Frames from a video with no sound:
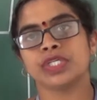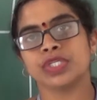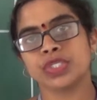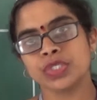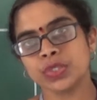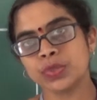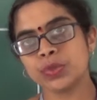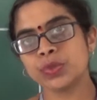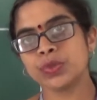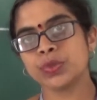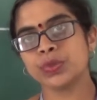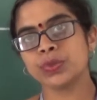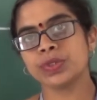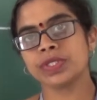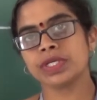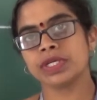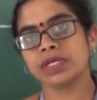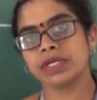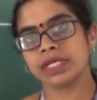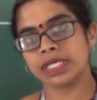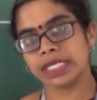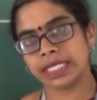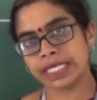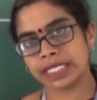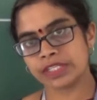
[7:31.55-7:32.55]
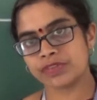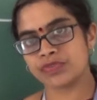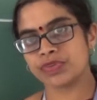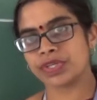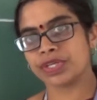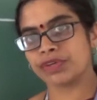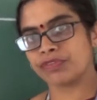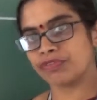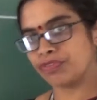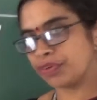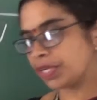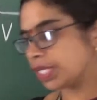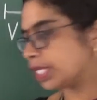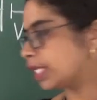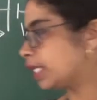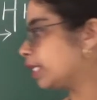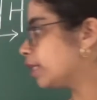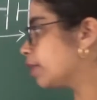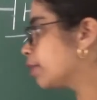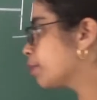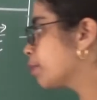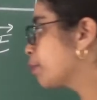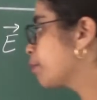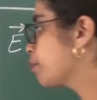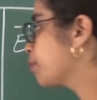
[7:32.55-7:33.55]
due to the electric
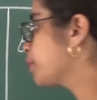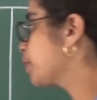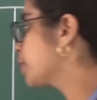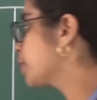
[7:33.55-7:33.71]
field,